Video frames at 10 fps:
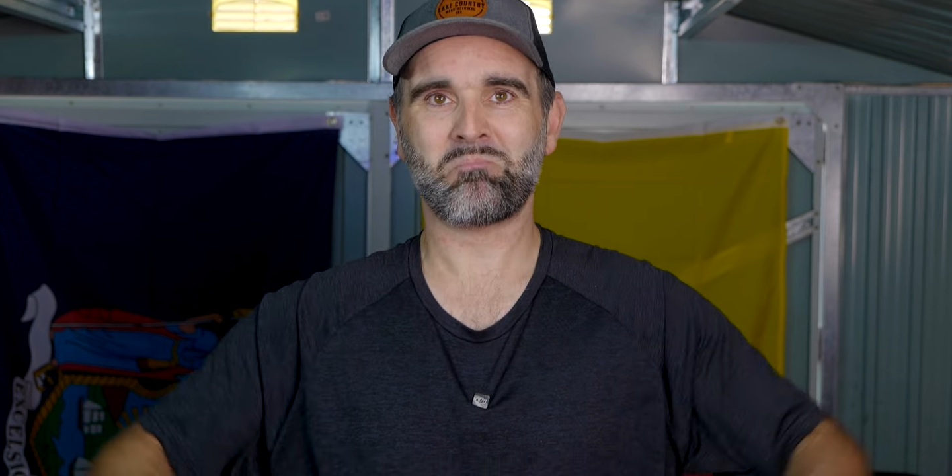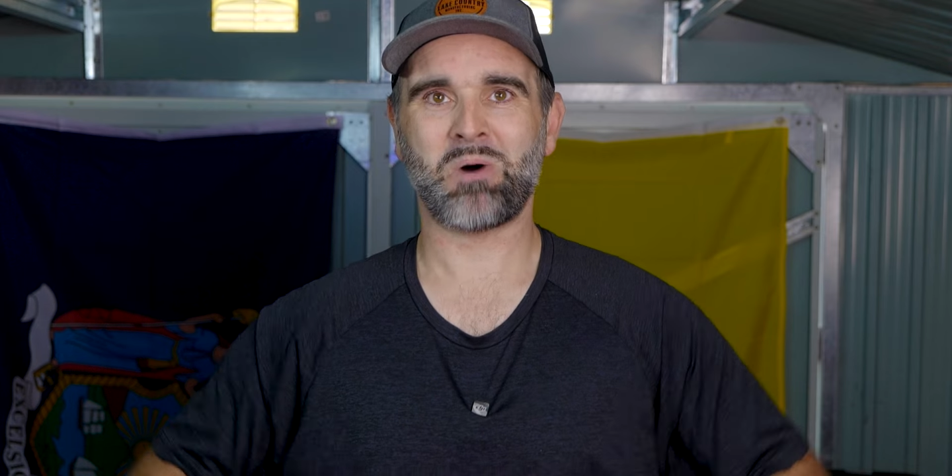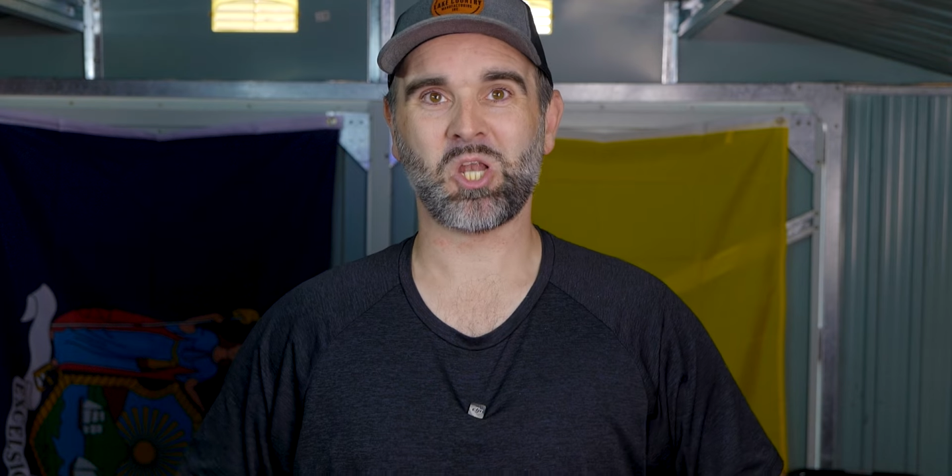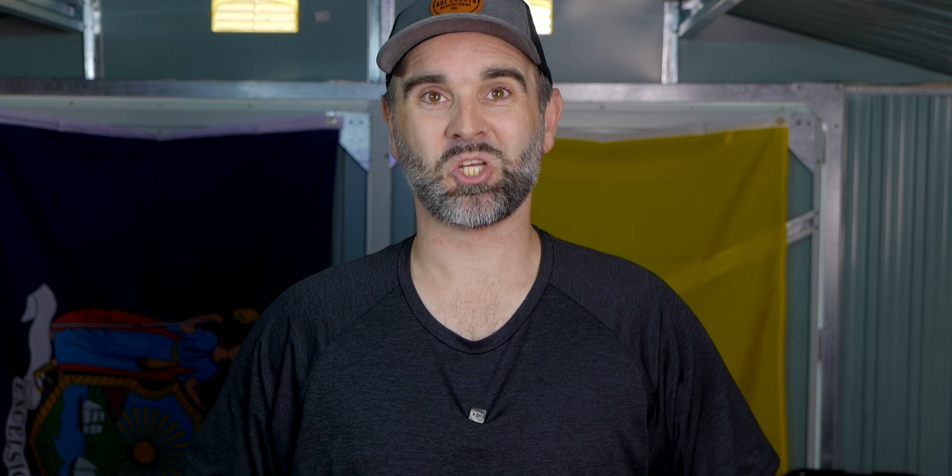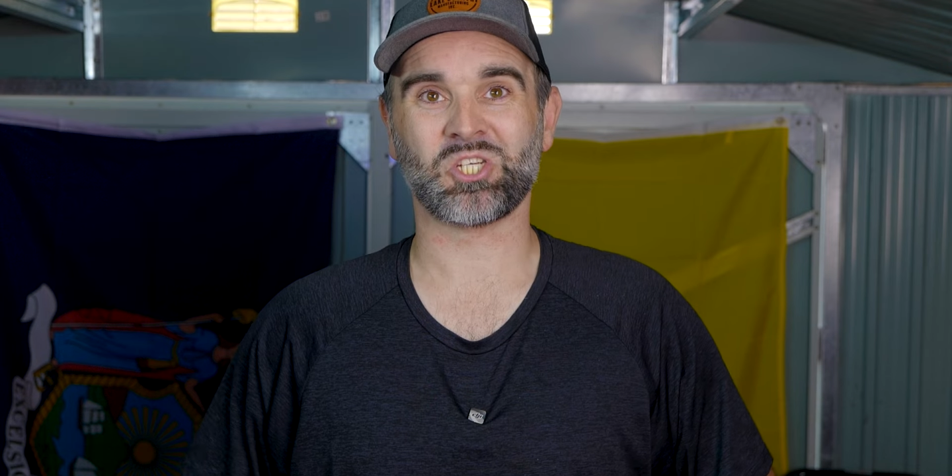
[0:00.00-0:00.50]

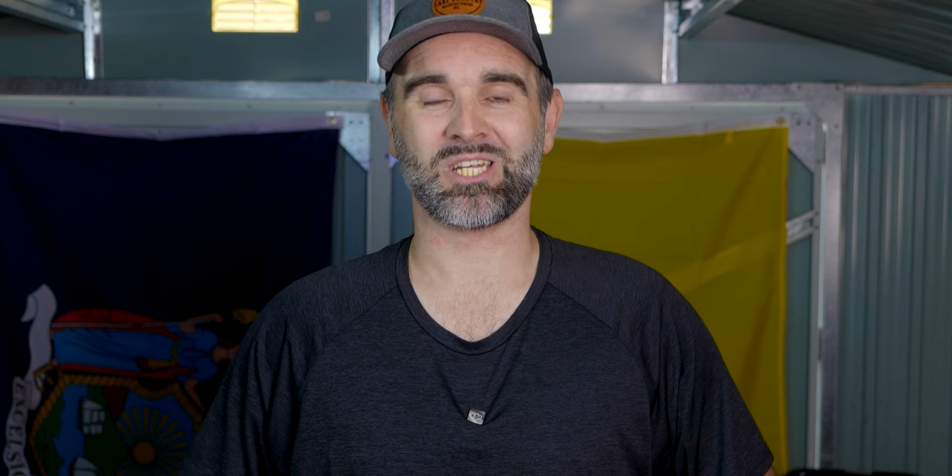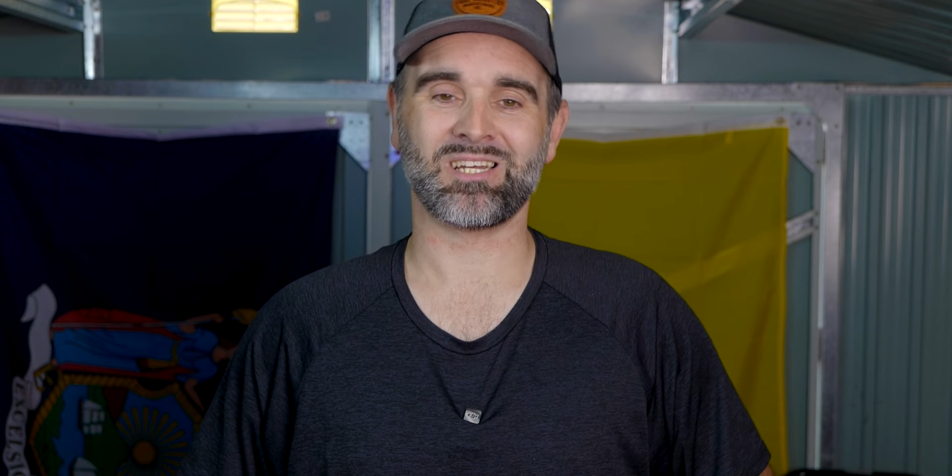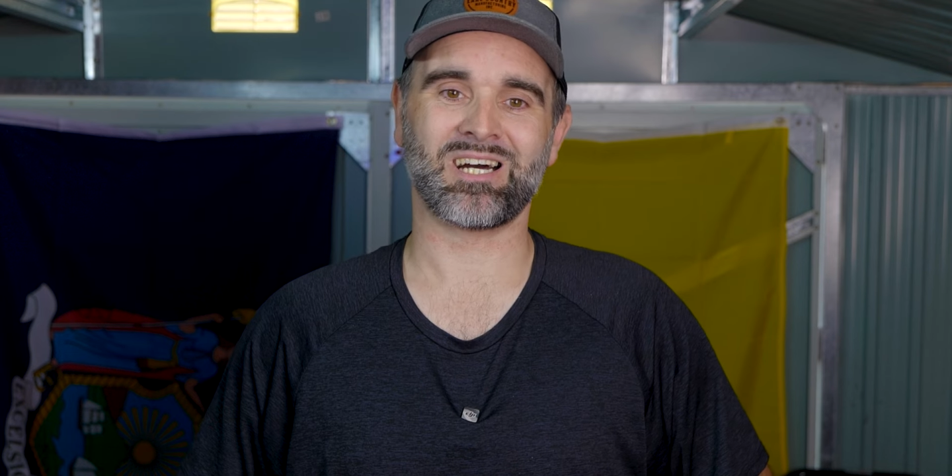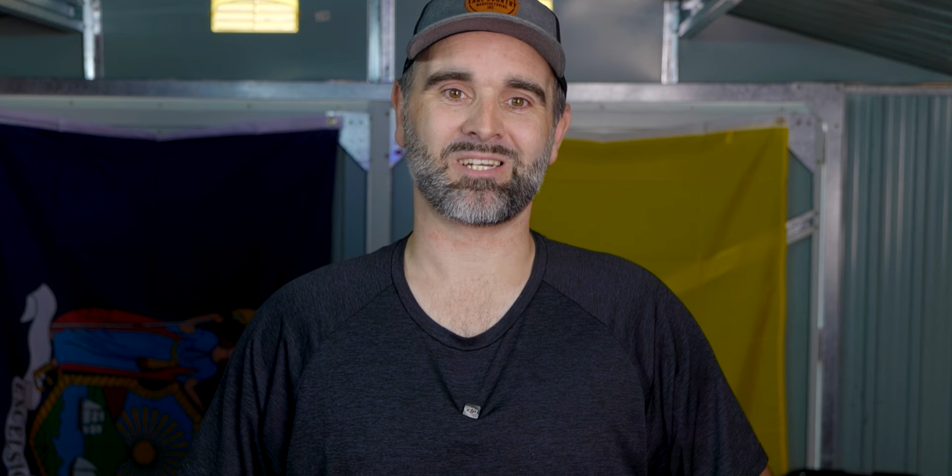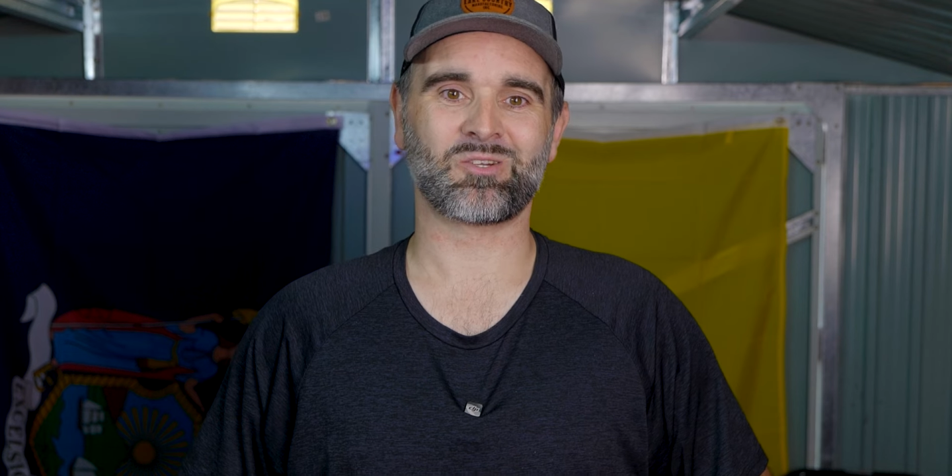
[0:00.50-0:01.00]

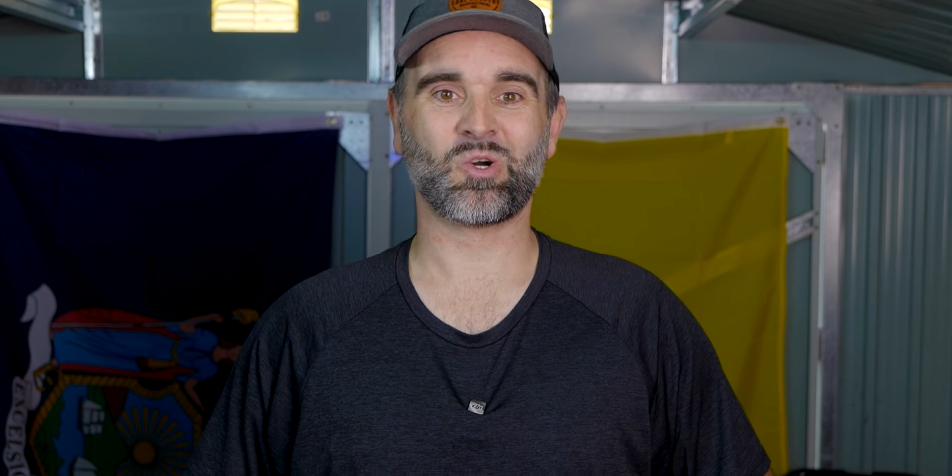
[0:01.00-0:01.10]
polishing and